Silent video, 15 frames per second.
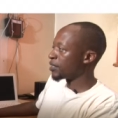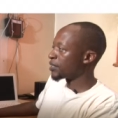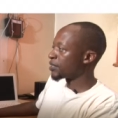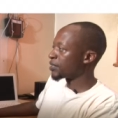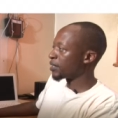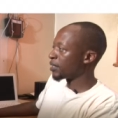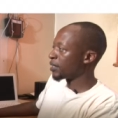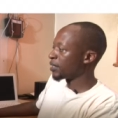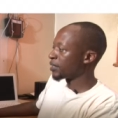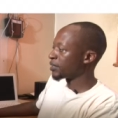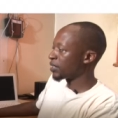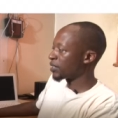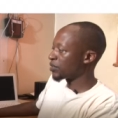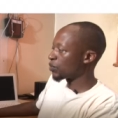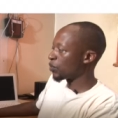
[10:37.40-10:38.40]
scene,
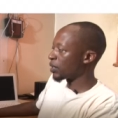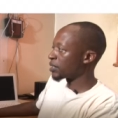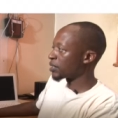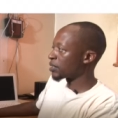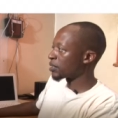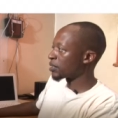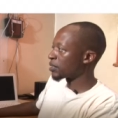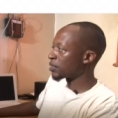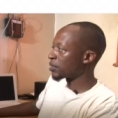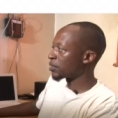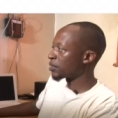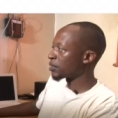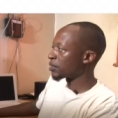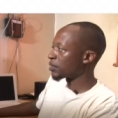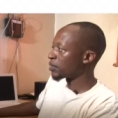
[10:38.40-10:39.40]
just once,
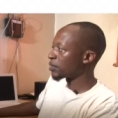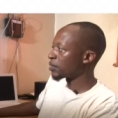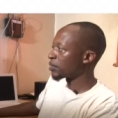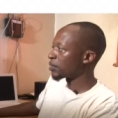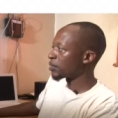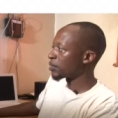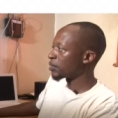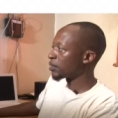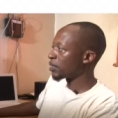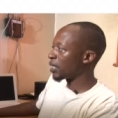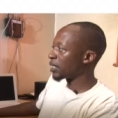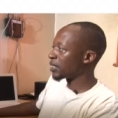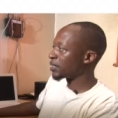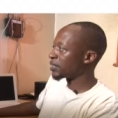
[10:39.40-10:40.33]
and